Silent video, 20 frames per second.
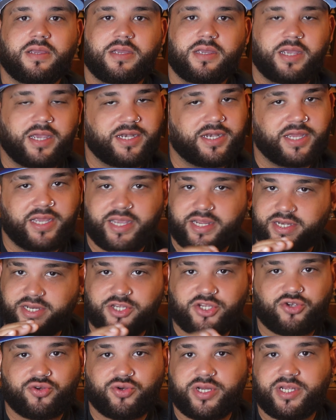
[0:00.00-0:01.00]
in the
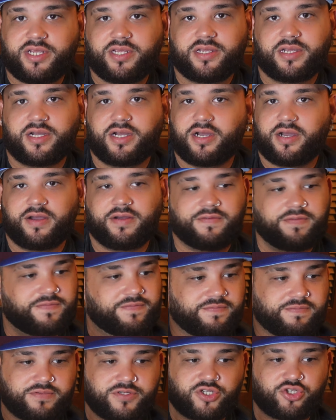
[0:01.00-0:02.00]
industry
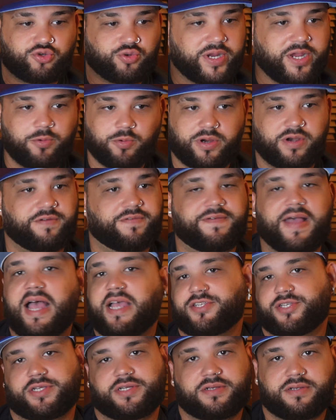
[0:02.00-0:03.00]
of streetwear
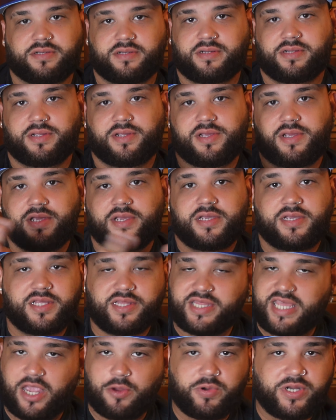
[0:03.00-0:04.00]
fashion.
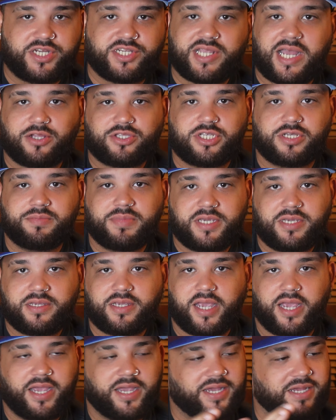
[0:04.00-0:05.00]
They reached out to me
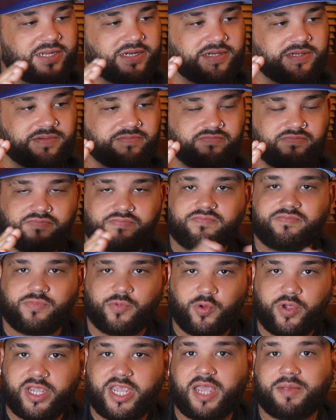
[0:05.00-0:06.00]
and
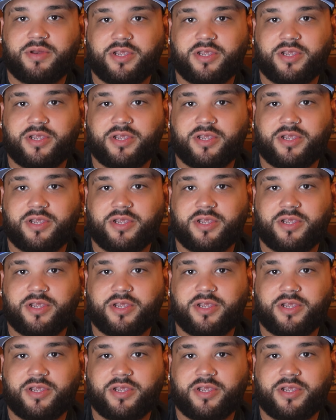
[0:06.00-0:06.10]
we came